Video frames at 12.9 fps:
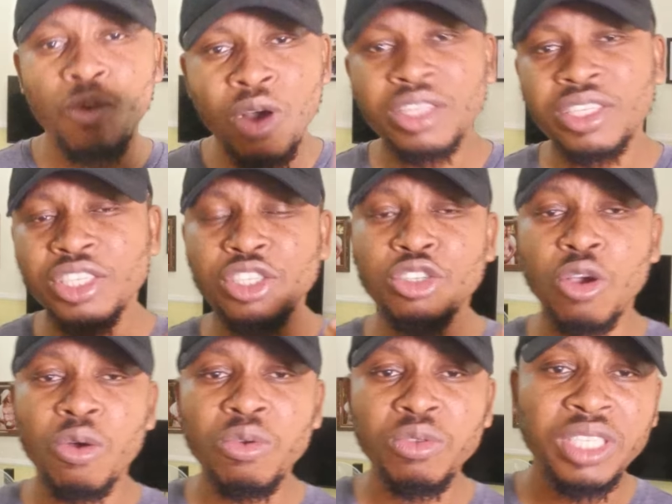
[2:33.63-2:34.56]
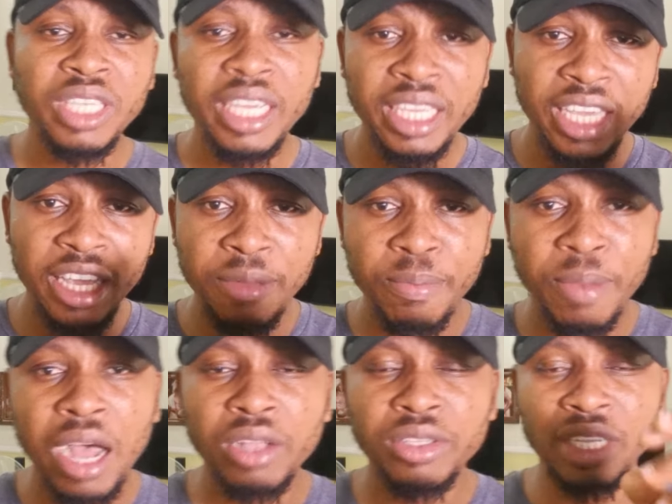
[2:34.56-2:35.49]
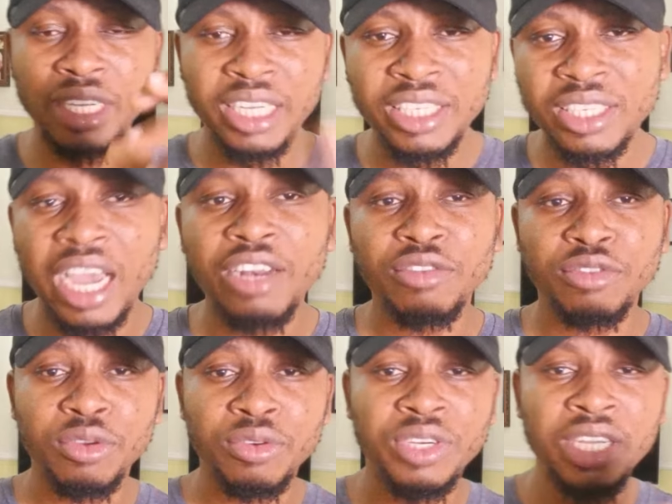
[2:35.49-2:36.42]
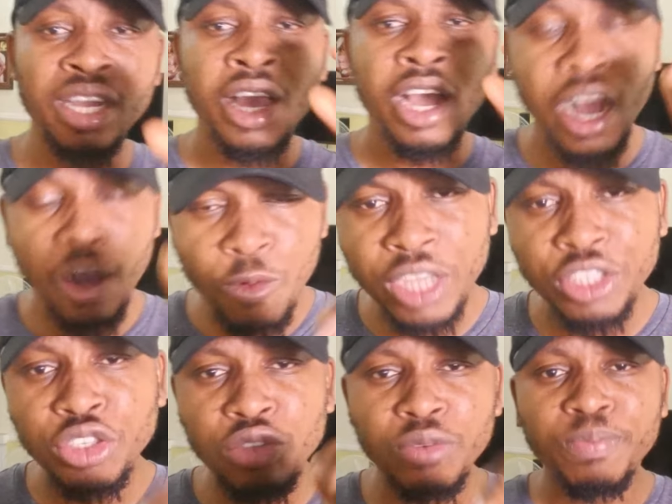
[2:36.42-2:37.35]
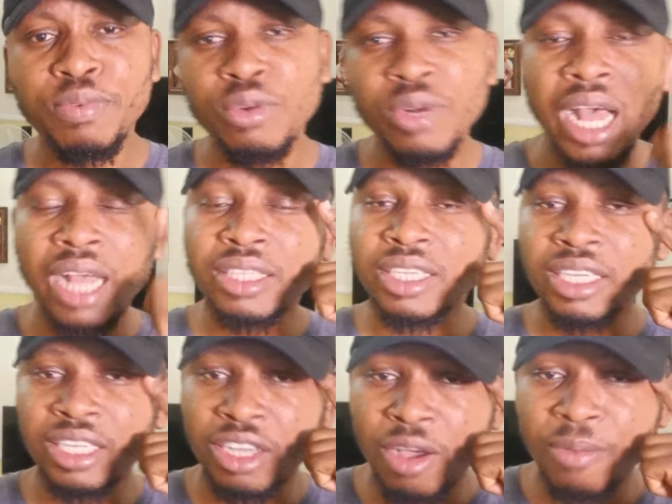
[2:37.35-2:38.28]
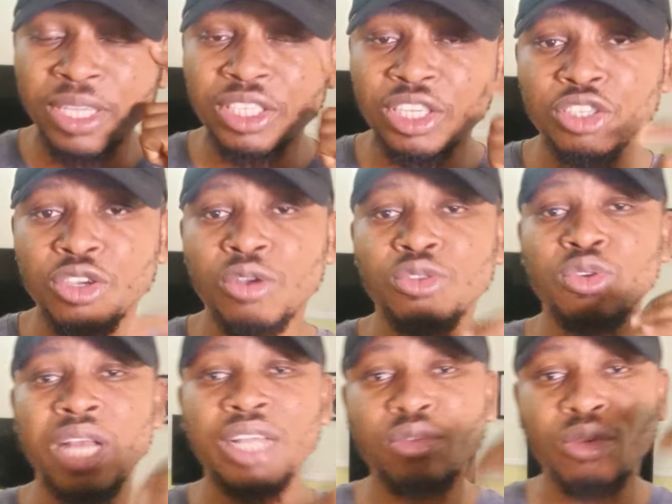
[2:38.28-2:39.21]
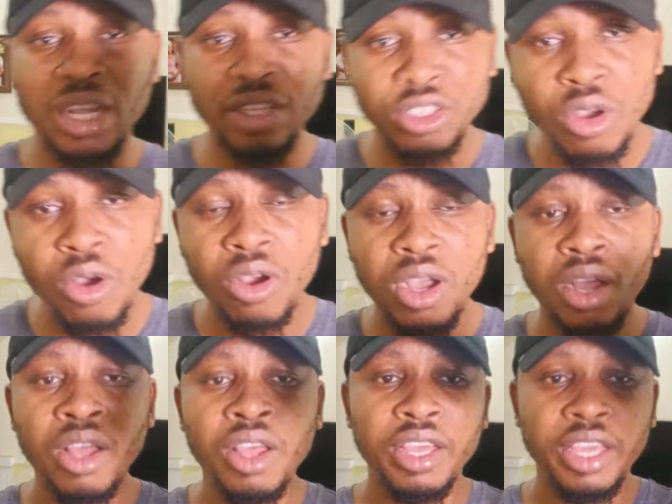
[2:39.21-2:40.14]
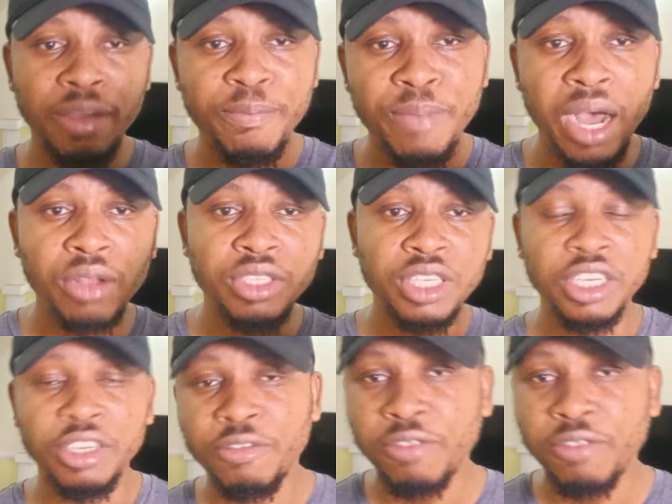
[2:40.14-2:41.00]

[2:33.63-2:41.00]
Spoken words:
What is your own take about this kind of story? I want you to put that in the comment section so that we can talk about it